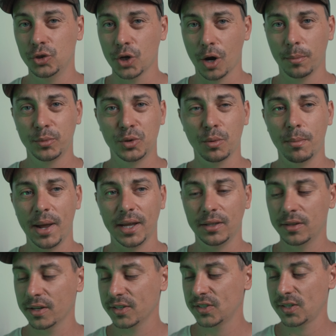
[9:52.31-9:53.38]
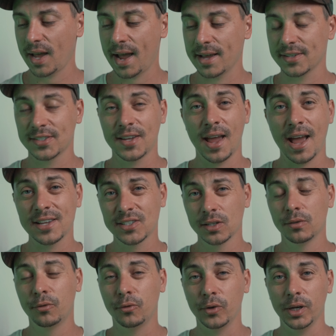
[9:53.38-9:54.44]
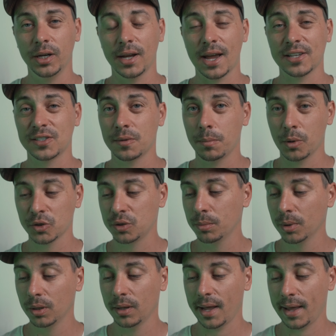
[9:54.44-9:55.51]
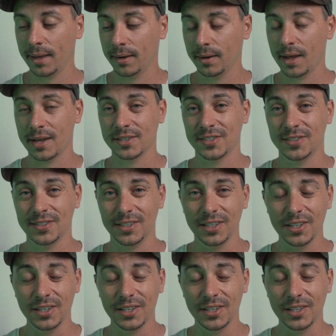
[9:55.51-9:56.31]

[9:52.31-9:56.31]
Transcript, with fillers: job to make this as hassle-free as possible and as